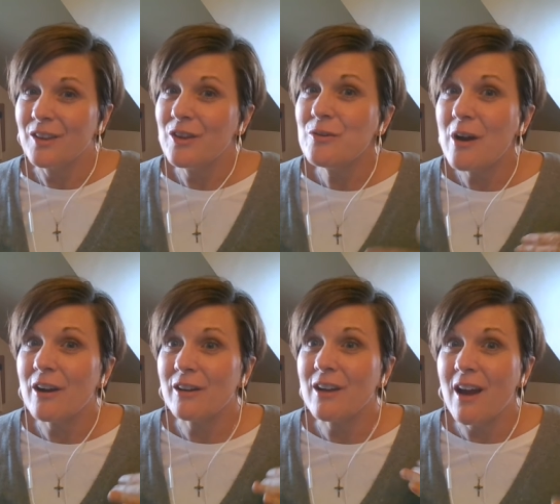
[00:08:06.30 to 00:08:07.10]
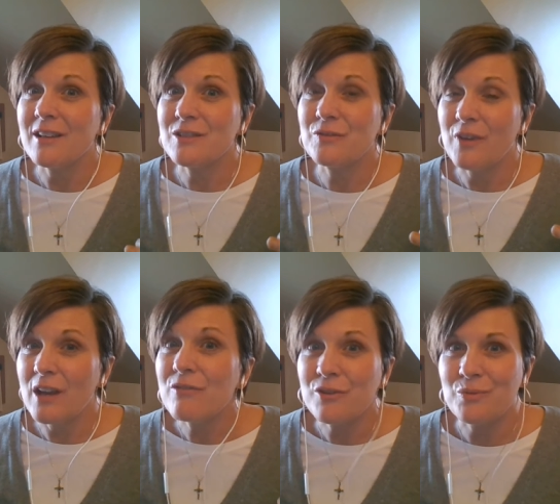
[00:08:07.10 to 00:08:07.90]
You are God's
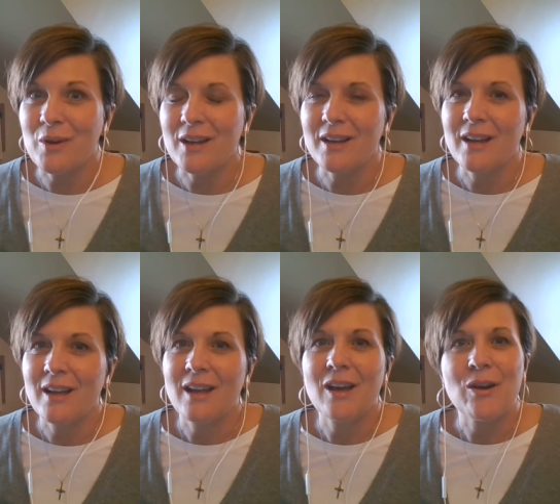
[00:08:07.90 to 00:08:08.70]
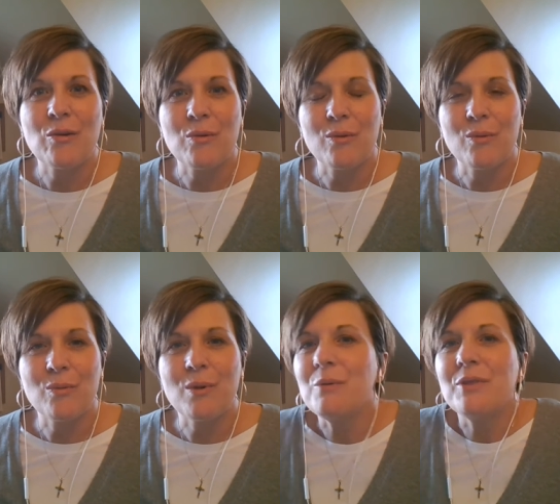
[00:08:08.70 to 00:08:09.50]
favored one,
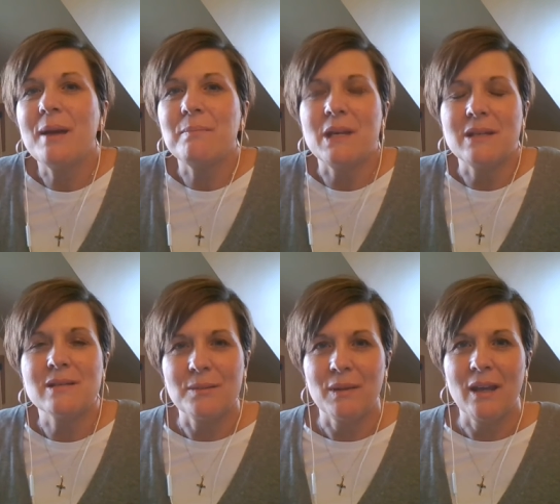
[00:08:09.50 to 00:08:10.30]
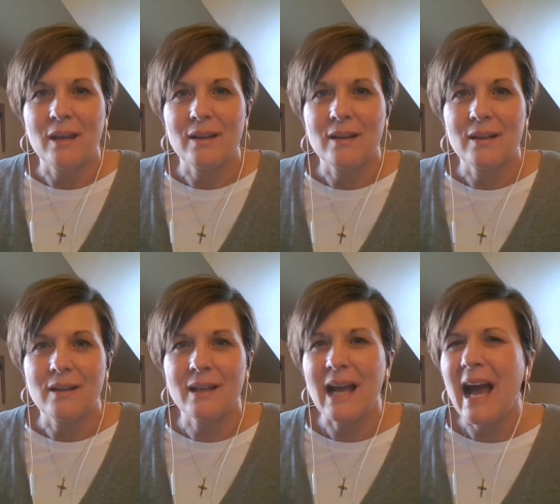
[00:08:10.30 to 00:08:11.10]
what would that mean to me?
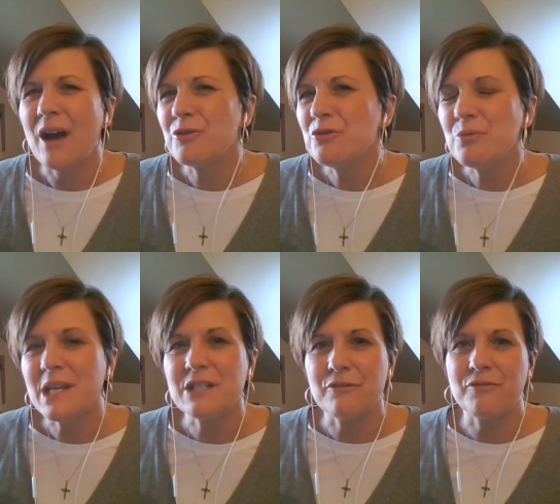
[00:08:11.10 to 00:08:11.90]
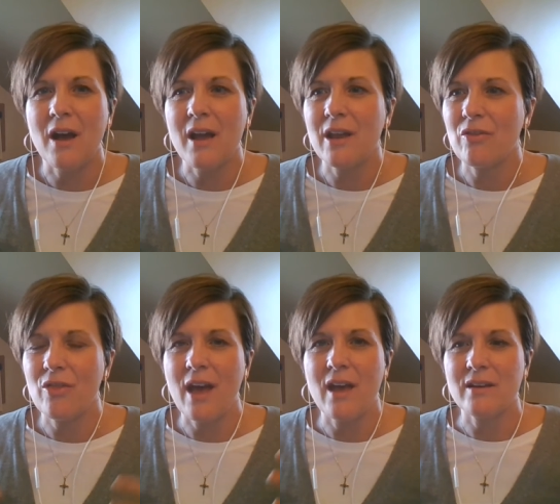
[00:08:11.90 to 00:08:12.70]
Like, how do we define
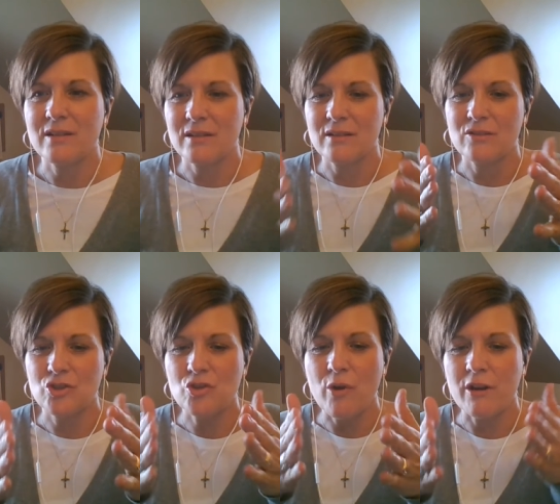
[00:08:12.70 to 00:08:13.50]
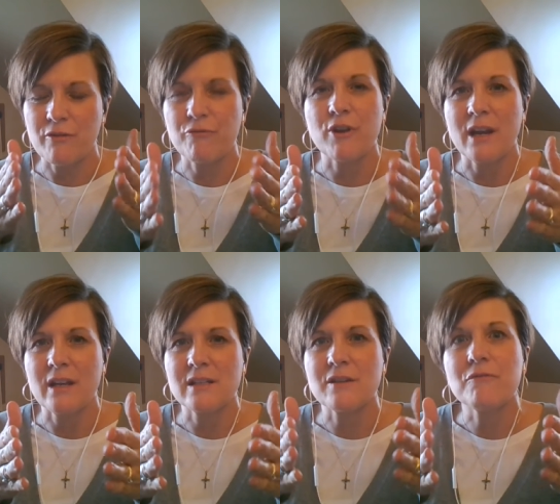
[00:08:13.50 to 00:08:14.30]
that short
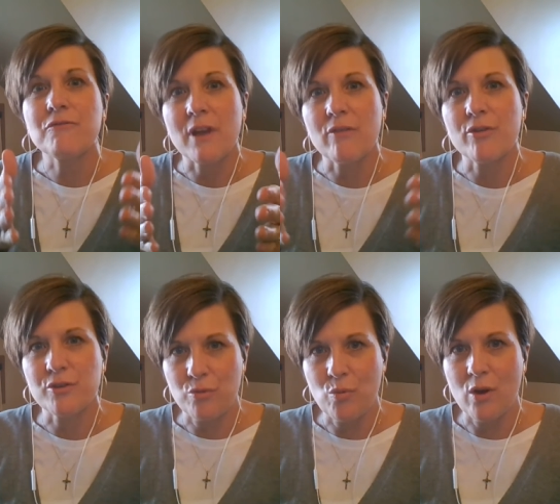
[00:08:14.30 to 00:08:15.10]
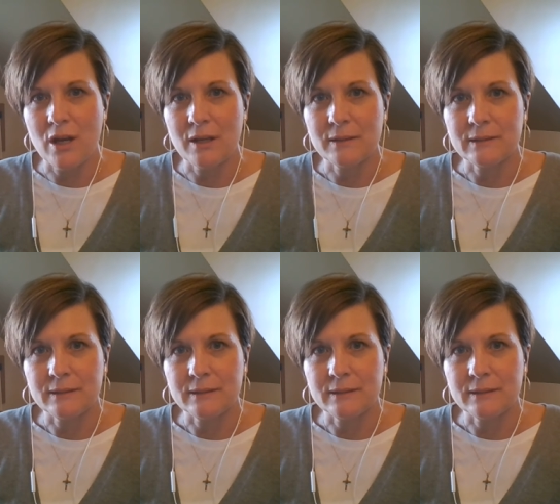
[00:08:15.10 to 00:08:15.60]
phrase, favored one?